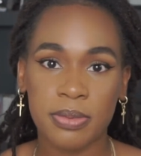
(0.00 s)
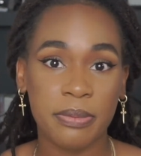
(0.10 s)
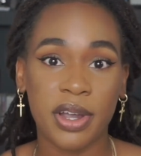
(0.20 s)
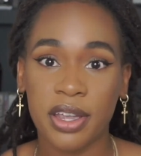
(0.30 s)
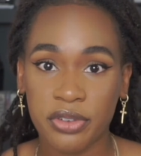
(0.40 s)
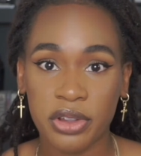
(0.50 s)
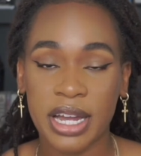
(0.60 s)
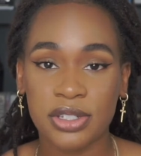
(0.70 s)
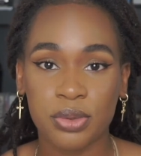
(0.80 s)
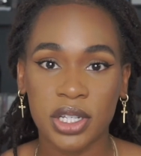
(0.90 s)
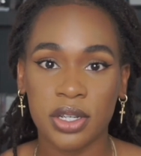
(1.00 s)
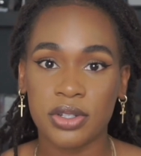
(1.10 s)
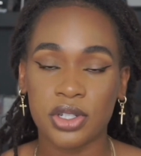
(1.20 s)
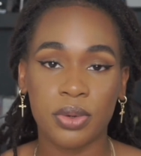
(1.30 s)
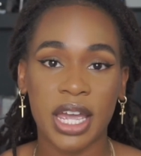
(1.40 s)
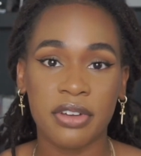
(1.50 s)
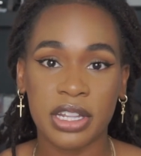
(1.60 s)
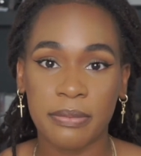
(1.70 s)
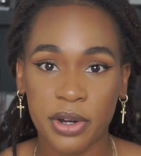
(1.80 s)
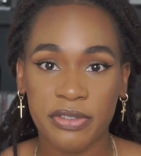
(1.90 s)
been praying for the last 20 years and doing
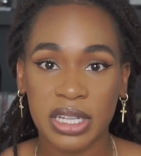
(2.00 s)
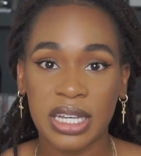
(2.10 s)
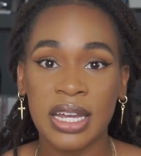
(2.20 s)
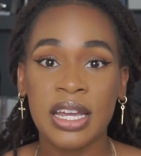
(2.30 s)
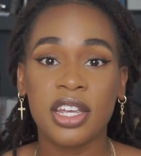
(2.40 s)
everything perfectly.